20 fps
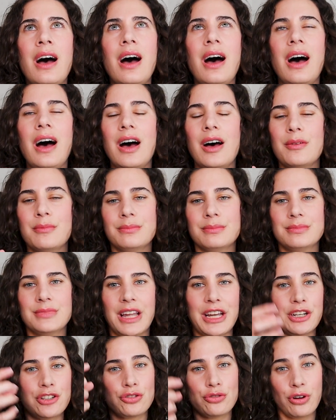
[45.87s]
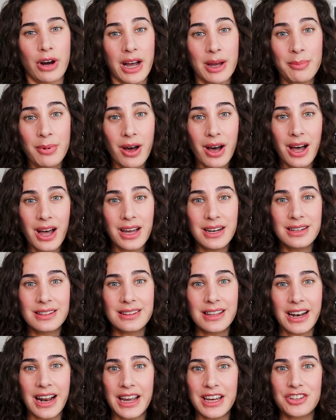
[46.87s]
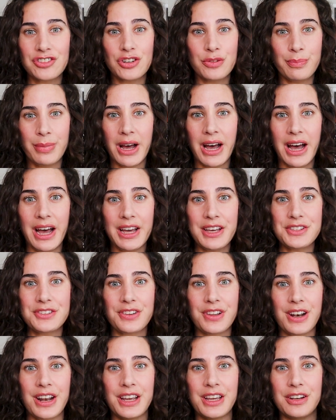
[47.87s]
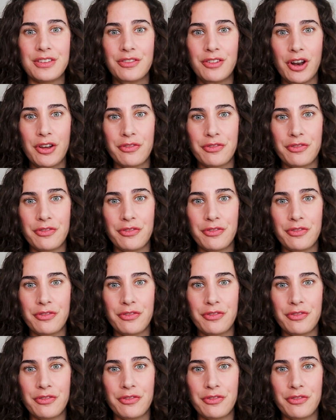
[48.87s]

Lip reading: like tripod that I should buy so that I can